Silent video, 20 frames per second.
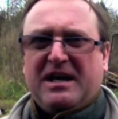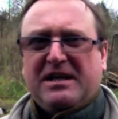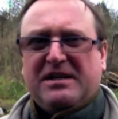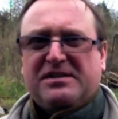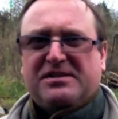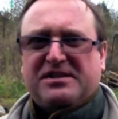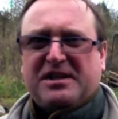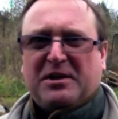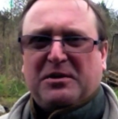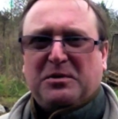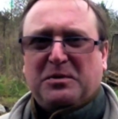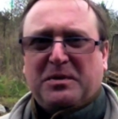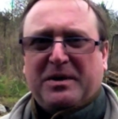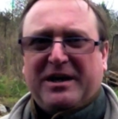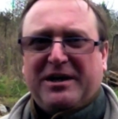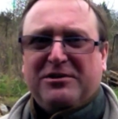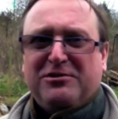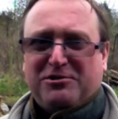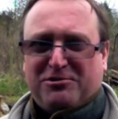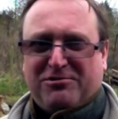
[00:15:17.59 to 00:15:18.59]
So,
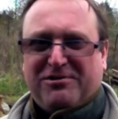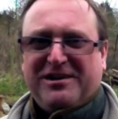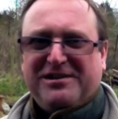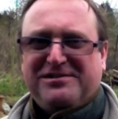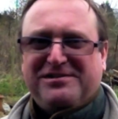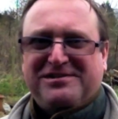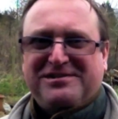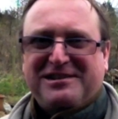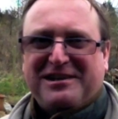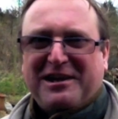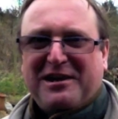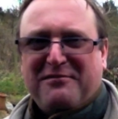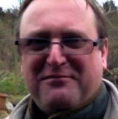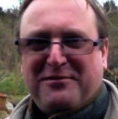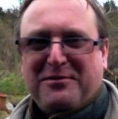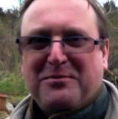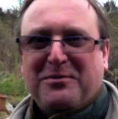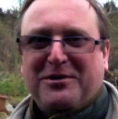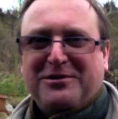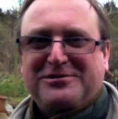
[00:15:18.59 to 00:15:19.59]
uh, Chris, if
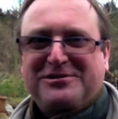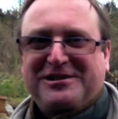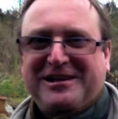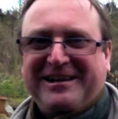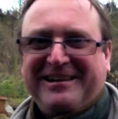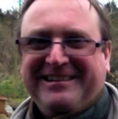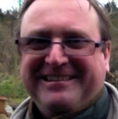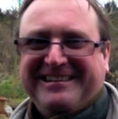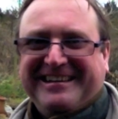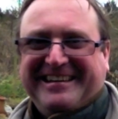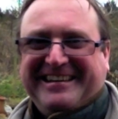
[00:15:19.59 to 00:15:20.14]
you're watching,